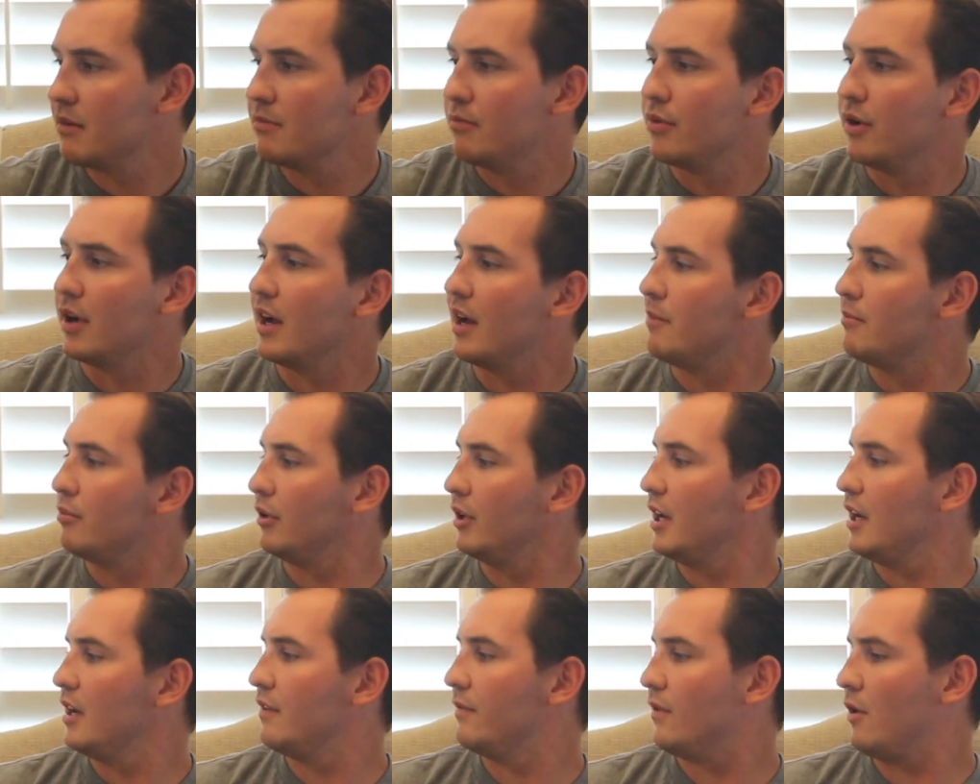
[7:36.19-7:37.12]
But I
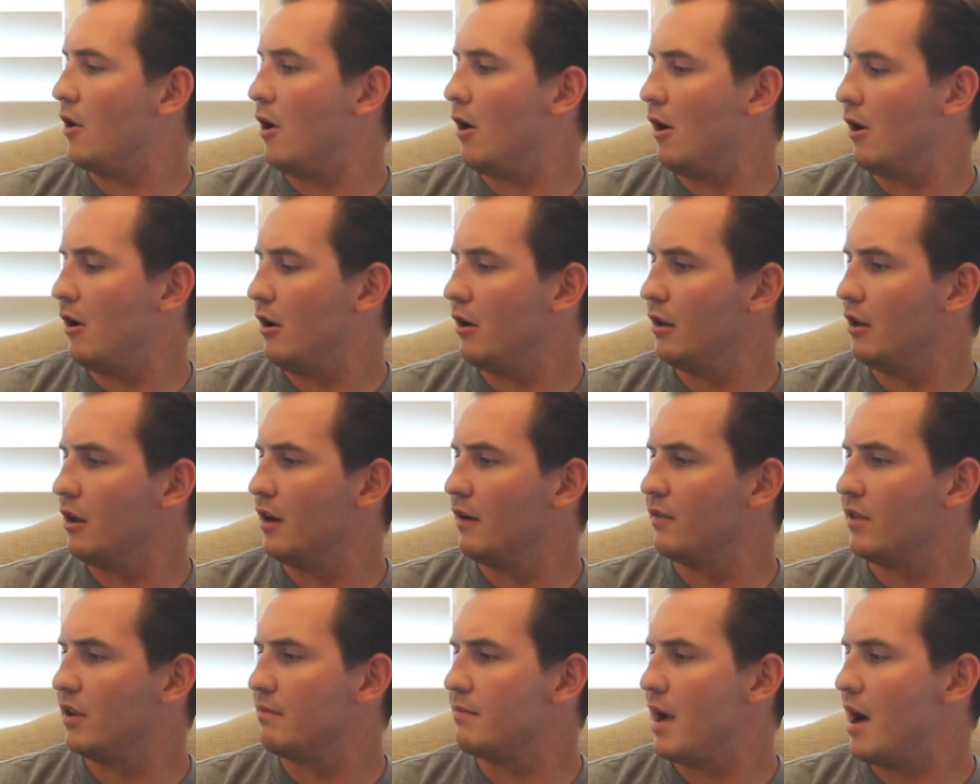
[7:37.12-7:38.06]
believe all
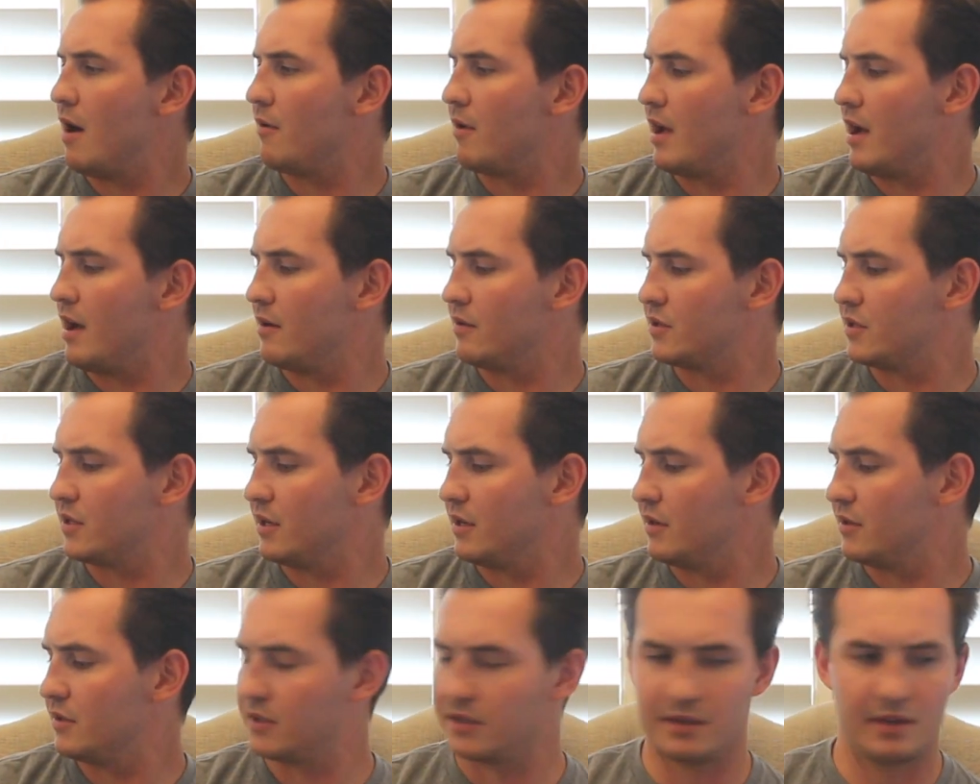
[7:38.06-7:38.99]
of the mountain
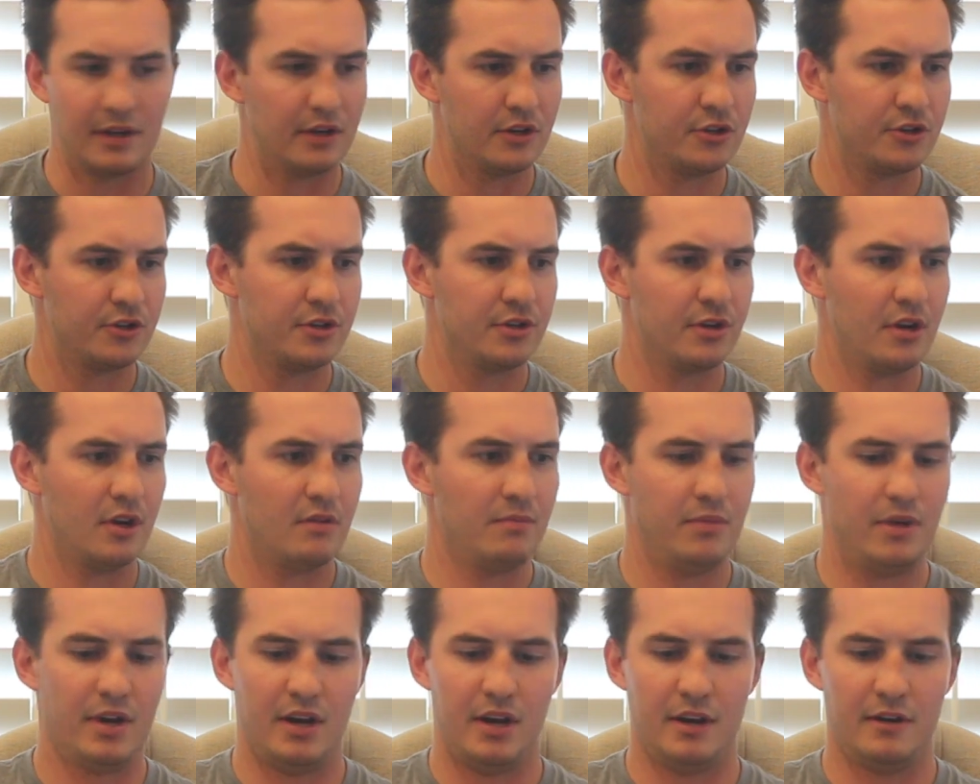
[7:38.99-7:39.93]
houses, they should
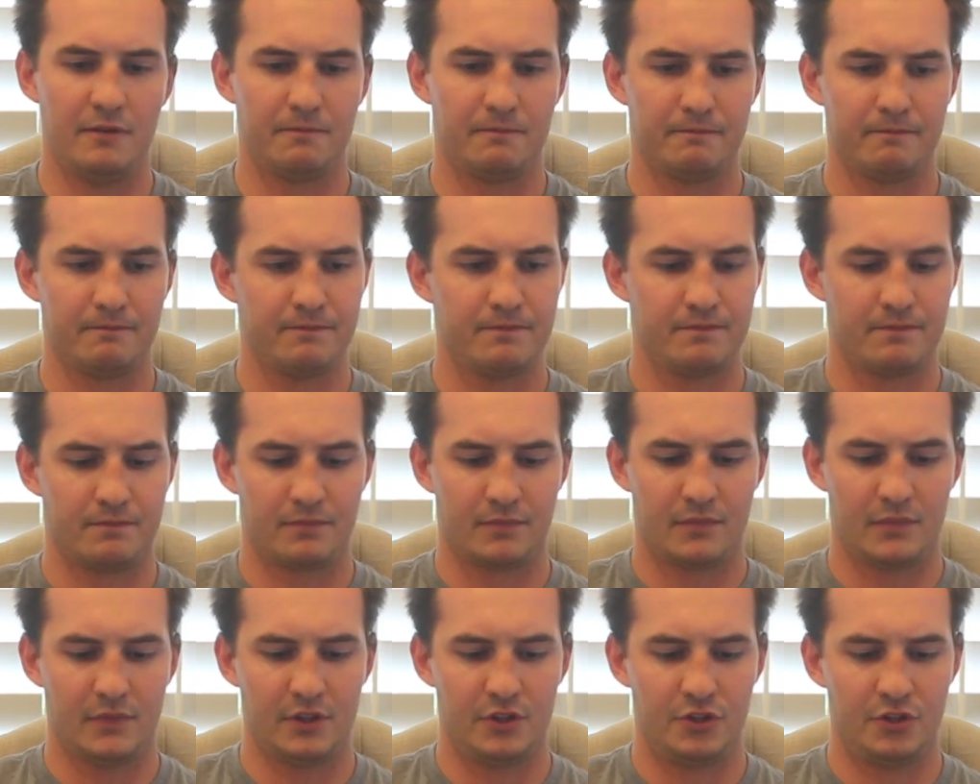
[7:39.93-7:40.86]

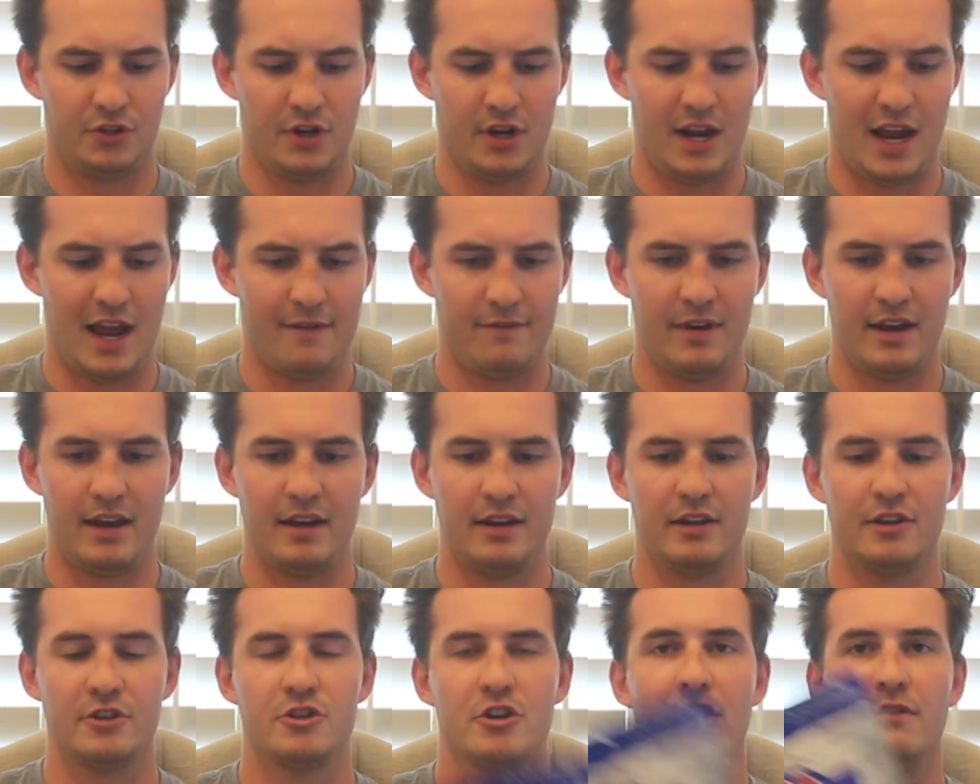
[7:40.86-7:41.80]
have
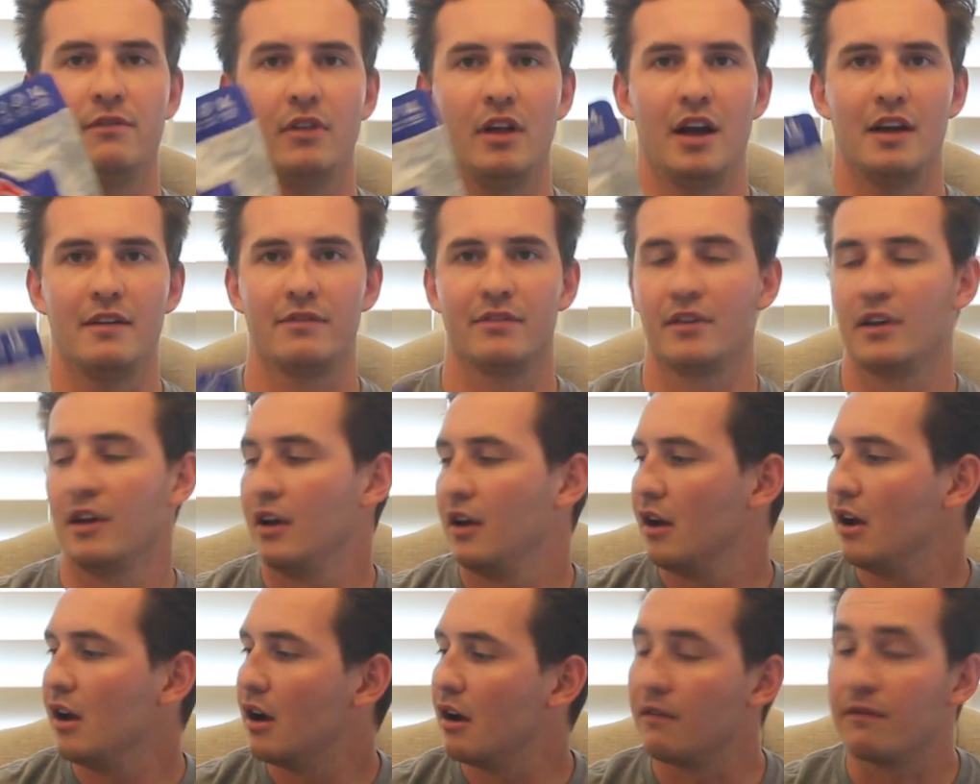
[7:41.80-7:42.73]
a shelf
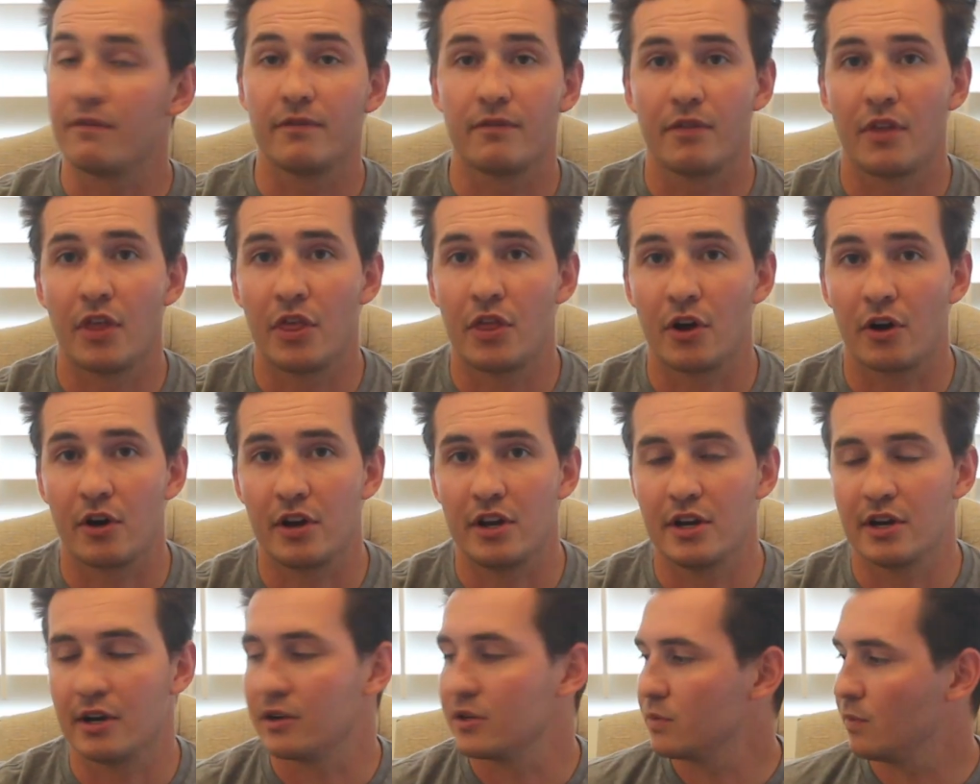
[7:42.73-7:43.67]
life of 30
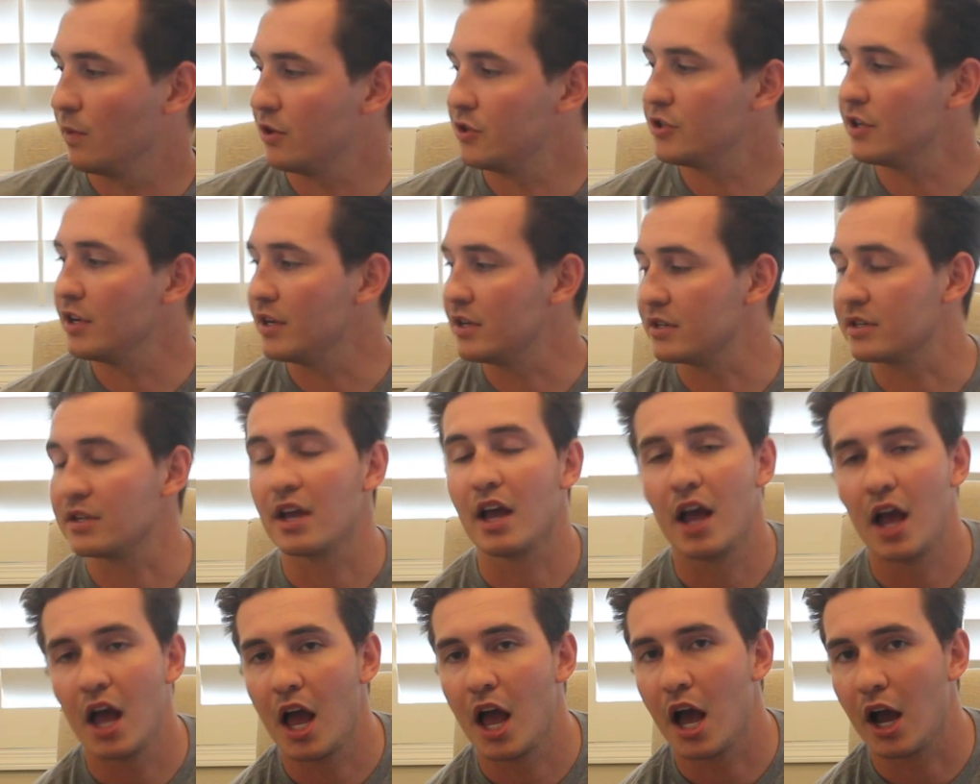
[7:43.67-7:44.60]
years, which is
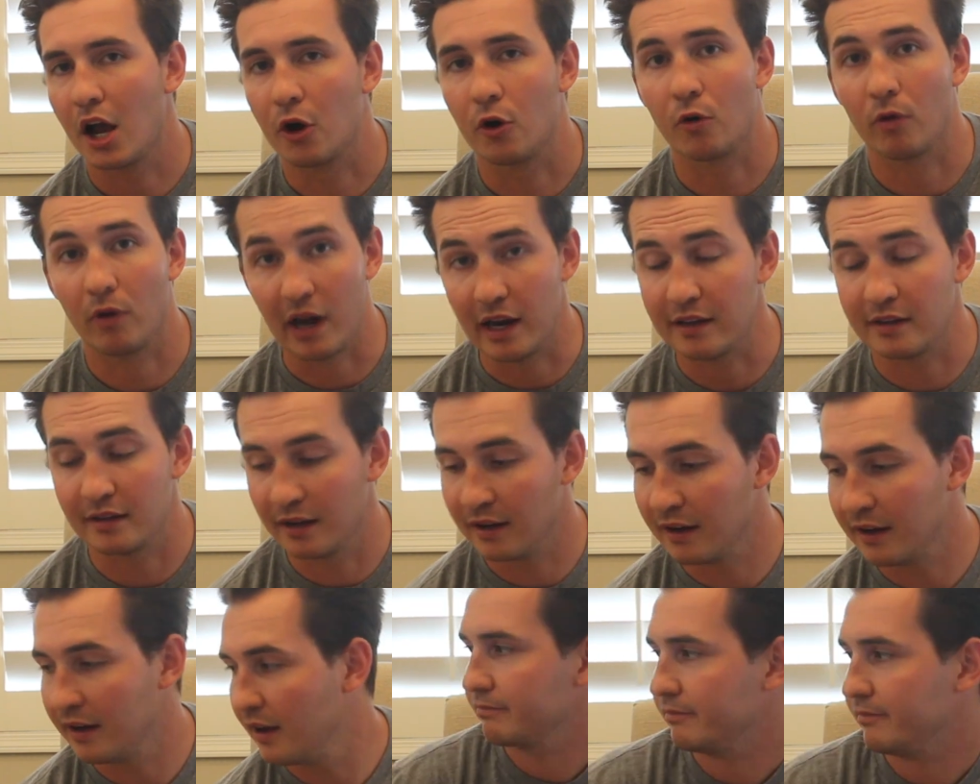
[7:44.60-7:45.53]
great
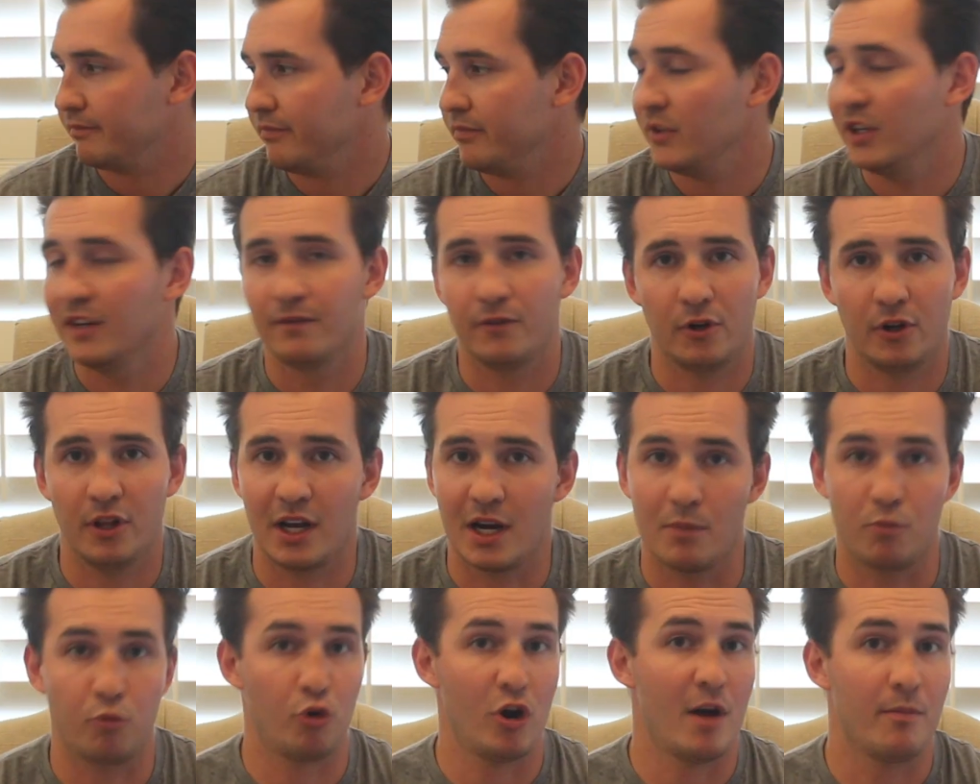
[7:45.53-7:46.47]
if you're like
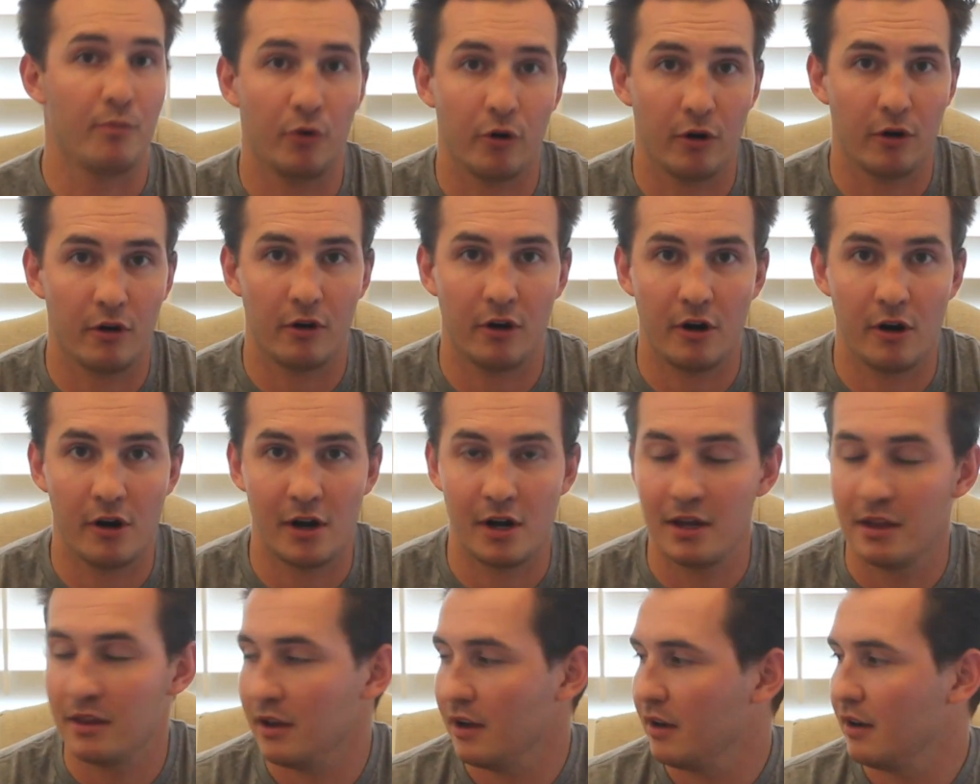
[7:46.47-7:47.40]
a prepper or
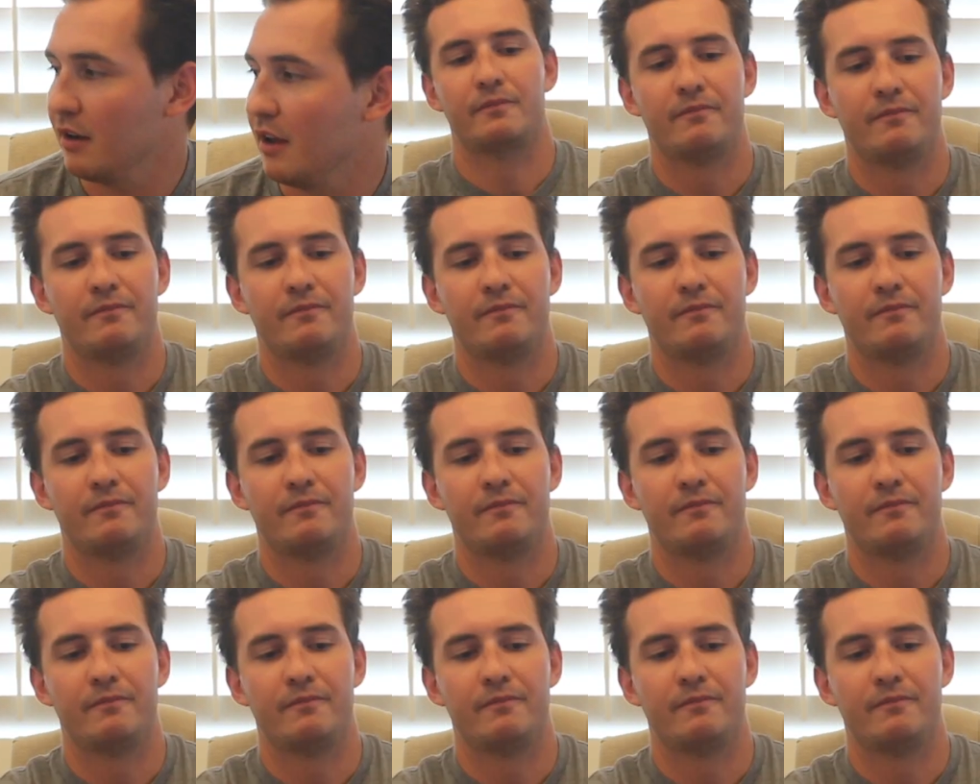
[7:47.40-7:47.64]
anything.